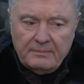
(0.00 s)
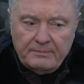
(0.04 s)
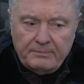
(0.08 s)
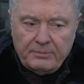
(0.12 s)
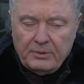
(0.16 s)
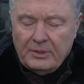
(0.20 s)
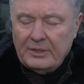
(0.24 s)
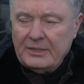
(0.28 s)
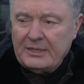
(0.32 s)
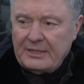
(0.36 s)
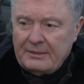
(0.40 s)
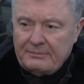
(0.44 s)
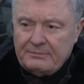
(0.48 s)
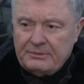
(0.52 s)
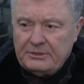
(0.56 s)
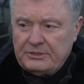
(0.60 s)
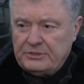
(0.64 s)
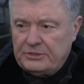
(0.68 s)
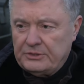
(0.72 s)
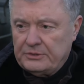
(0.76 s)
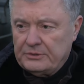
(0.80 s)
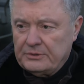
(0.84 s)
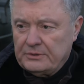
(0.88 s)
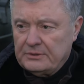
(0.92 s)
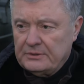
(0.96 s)
Point number
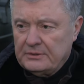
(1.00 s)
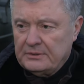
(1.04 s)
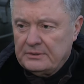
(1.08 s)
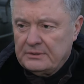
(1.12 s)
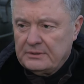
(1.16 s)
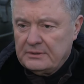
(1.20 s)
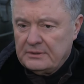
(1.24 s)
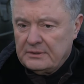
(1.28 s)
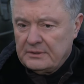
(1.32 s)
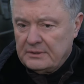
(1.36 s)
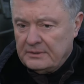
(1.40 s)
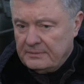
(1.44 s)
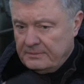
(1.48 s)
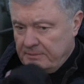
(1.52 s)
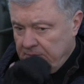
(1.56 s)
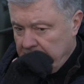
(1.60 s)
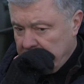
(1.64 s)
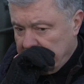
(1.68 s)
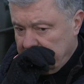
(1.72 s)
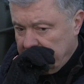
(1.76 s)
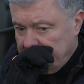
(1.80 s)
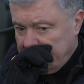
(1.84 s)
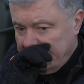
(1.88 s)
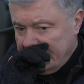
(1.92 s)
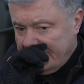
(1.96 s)
two,
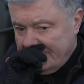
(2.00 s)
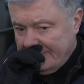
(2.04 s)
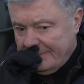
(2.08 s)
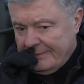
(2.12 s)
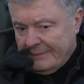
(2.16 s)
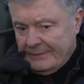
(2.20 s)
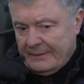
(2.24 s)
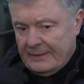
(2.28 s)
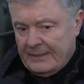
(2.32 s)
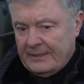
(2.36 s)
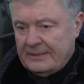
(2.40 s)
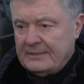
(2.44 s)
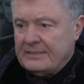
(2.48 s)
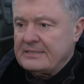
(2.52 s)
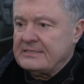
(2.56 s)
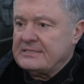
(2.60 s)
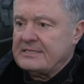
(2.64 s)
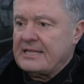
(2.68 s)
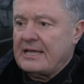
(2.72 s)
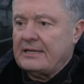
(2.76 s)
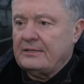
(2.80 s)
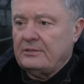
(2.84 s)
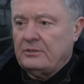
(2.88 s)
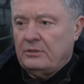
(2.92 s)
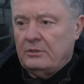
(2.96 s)
Putin
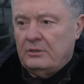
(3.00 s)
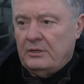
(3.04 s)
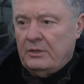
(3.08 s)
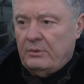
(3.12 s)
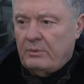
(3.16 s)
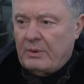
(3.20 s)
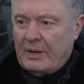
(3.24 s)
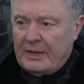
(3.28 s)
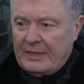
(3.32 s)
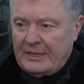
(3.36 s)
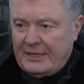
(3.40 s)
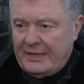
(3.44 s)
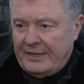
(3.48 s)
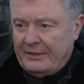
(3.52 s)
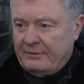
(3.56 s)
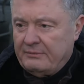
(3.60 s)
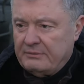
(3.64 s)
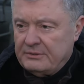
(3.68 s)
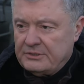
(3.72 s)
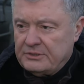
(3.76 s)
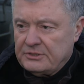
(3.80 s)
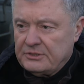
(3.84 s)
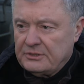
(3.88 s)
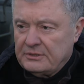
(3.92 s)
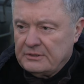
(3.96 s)
understand only one
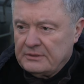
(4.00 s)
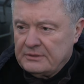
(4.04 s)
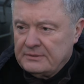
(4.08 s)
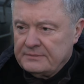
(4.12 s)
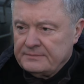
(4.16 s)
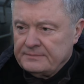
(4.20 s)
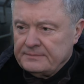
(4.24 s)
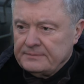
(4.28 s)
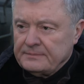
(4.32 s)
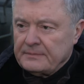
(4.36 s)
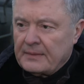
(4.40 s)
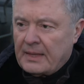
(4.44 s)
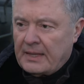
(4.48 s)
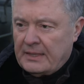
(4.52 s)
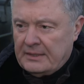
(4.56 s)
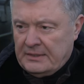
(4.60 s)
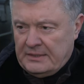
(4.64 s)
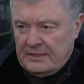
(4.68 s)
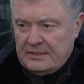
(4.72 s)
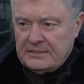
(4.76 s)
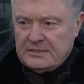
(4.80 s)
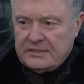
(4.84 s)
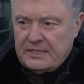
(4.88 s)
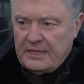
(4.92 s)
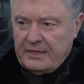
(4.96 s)
language. And
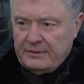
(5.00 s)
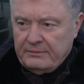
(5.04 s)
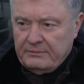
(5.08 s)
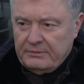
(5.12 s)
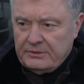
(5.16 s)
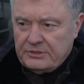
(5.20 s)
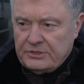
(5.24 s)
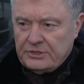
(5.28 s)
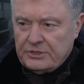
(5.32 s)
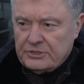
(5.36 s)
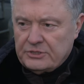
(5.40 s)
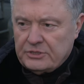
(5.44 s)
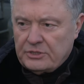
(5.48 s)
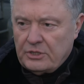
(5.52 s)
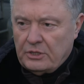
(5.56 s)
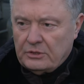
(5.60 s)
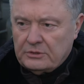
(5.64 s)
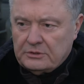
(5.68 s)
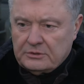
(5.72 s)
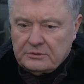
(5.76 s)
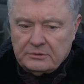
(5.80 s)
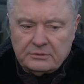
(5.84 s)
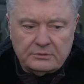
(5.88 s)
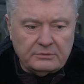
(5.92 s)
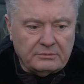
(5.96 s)
this language is
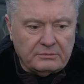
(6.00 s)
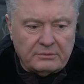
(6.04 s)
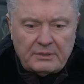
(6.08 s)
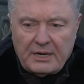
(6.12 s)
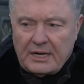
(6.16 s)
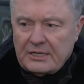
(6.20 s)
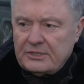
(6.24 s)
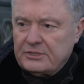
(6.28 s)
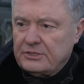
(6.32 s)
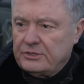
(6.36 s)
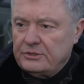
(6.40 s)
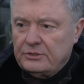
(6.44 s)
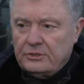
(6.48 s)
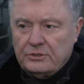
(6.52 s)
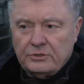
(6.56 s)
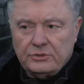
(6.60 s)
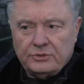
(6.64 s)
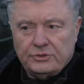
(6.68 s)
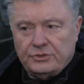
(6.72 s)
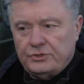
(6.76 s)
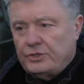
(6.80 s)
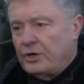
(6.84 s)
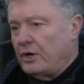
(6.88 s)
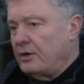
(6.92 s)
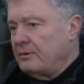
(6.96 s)
not Russian,
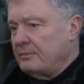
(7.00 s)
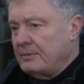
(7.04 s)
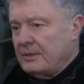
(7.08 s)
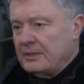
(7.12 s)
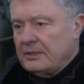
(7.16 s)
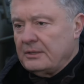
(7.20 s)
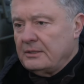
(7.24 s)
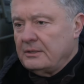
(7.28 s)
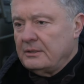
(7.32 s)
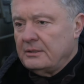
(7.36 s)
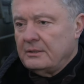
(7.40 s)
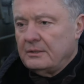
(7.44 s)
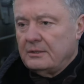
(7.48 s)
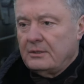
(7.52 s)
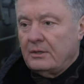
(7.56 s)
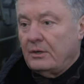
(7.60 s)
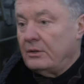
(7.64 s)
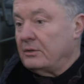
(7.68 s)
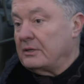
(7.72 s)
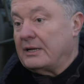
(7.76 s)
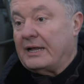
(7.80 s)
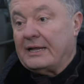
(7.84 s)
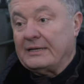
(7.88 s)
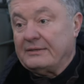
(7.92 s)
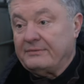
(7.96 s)
German,
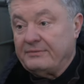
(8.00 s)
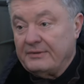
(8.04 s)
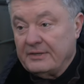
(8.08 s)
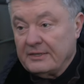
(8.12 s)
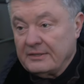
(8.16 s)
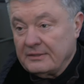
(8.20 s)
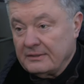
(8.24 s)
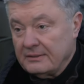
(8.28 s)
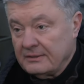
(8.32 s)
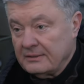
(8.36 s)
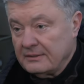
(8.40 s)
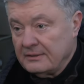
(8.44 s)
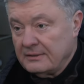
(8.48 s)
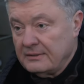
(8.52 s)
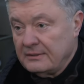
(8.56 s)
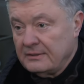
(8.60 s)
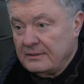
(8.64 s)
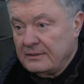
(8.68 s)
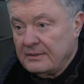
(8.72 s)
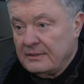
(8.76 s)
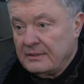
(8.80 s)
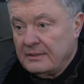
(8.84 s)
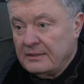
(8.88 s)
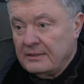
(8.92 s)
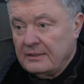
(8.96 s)
or Latvian.
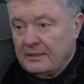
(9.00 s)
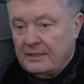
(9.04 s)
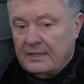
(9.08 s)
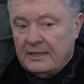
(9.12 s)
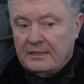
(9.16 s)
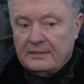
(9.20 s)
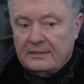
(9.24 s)
He